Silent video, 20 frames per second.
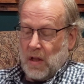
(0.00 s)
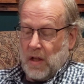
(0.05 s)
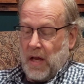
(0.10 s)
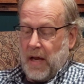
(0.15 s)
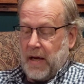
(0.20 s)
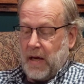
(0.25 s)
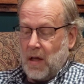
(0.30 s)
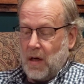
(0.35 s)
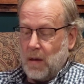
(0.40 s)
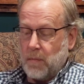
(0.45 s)

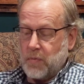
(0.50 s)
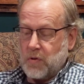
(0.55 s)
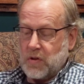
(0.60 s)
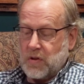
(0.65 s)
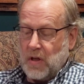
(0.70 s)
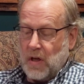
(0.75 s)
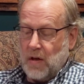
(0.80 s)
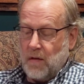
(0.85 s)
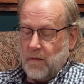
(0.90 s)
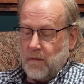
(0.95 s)
Lock it up
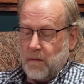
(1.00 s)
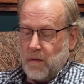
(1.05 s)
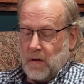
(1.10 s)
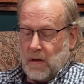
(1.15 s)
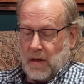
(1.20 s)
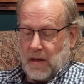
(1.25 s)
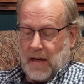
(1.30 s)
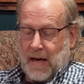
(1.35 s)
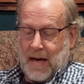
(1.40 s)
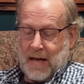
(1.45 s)
safe in
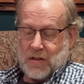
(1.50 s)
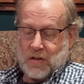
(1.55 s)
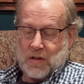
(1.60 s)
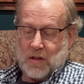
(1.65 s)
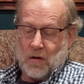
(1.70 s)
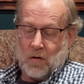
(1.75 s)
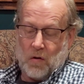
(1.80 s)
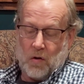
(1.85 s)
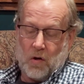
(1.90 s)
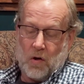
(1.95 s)
the
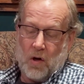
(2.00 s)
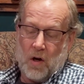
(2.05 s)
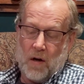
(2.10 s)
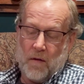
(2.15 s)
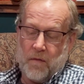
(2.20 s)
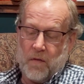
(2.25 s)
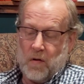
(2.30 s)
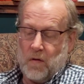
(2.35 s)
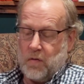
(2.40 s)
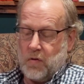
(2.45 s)
casket or
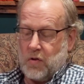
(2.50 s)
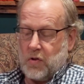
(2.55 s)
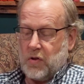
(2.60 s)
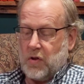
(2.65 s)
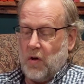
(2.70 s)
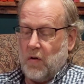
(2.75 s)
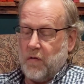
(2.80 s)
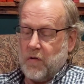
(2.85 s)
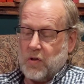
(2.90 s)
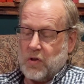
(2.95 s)
coffin of your
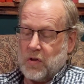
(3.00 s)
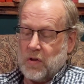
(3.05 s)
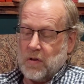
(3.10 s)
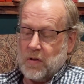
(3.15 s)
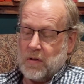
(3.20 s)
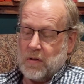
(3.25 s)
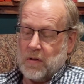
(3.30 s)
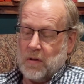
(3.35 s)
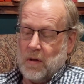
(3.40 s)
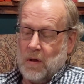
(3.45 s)

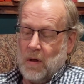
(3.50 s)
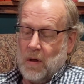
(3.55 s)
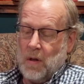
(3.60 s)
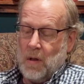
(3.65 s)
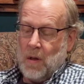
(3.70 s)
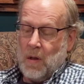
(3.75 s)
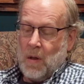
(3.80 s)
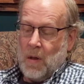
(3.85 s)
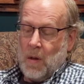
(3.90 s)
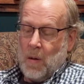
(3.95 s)
selfishness.
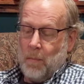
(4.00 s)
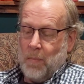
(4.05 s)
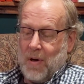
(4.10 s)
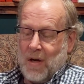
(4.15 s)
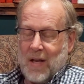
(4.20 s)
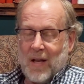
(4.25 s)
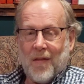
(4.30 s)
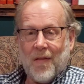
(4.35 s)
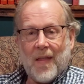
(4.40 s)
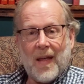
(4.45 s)

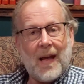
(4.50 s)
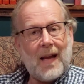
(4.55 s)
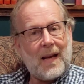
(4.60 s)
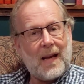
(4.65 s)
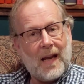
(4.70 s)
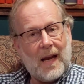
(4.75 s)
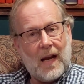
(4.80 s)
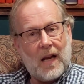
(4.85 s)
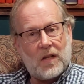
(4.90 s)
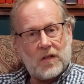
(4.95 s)
But in that
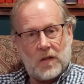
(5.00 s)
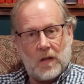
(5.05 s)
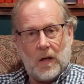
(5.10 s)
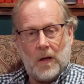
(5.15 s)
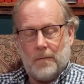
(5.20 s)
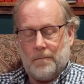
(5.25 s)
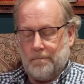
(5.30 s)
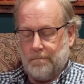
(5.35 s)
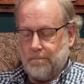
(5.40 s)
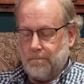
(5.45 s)

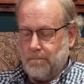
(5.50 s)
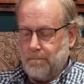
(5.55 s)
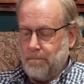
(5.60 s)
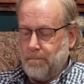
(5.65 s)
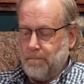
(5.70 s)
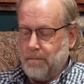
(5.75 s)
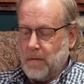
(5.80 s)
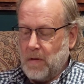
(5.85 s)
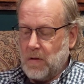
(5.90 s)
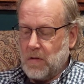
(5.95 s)
casket,
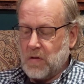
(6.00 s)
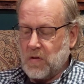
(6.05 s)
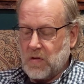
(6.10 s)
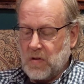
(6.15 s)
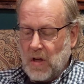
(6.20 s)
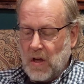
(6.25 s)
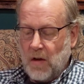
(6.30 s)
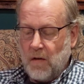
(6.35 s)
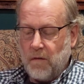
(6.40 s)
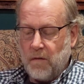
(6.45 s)

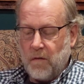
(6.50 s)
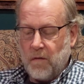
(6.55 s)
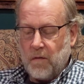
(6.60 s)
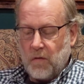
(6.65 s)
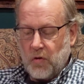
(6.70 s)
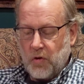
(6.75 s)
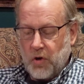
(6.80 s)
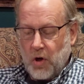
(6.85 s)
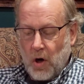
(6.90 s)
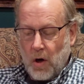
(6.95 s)
safe,
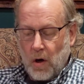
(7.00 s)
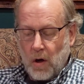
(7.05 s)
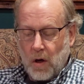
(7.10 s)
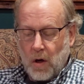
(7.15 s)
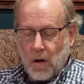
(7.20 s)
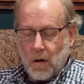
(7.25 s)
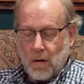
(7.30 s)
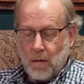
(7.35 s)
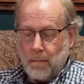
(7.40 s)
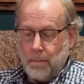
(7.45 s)

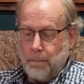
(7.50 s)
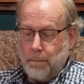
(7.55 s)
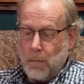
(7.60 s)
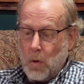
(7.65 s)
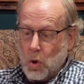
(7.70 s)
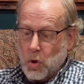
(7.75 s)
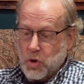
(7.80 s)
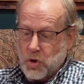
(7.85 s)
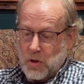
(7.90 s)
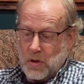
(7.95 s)
dark,
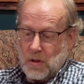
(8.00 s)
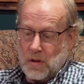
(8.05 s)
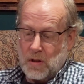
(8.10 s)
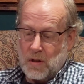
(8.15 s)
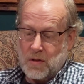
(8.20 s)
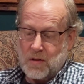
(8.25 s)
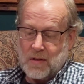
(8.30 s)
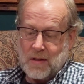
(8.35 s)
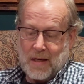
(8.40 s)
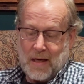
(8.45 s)

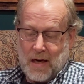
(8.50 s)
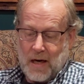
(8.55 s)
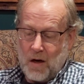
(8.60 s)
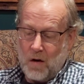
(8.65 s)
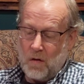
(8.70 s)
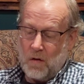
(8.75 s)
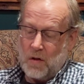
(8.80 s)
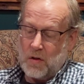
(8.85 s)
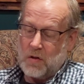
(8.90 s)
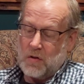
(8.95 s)
motionless,
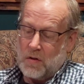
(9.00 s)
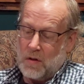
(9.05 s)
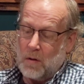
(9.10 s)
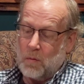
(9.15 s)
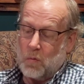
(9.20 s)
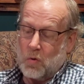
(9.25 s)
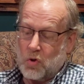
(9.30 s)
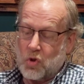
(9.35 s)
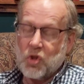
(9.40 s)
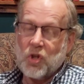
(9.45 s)
airless,
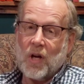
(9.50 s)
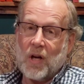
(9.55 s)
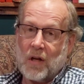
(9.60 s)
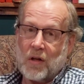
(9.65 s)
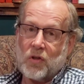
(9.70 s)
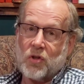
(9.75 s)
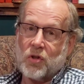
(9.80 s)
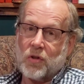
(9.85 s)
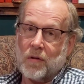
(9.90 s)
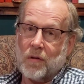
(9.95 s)
it will
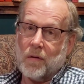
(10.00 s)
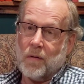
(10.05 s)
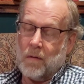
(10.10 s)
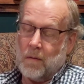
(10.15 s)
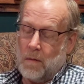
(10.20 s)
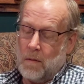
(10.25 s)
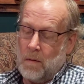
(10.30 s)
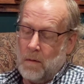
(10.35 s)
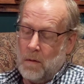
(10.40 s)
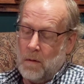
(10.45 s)
change.
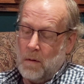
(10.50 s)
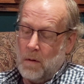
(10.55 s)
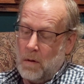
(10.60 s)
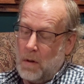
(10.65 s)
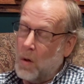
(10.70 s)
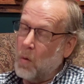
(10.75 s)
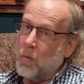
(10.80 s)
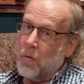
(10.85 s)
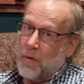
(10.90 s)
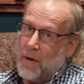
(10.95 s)

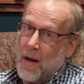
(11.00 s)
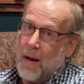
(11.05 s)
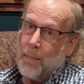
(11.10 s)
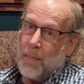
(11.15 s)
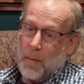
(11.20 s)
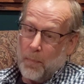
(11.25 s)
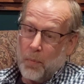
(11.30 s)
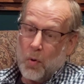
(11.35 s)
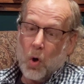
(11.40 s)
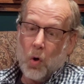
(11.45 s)
It will not
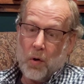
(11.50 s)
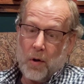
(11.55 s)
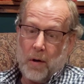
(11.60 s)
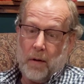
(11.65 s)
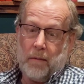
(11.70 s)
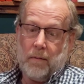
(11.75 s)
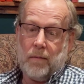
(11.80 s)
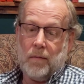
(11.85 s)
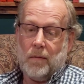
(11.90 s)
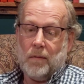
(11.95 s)
be broken.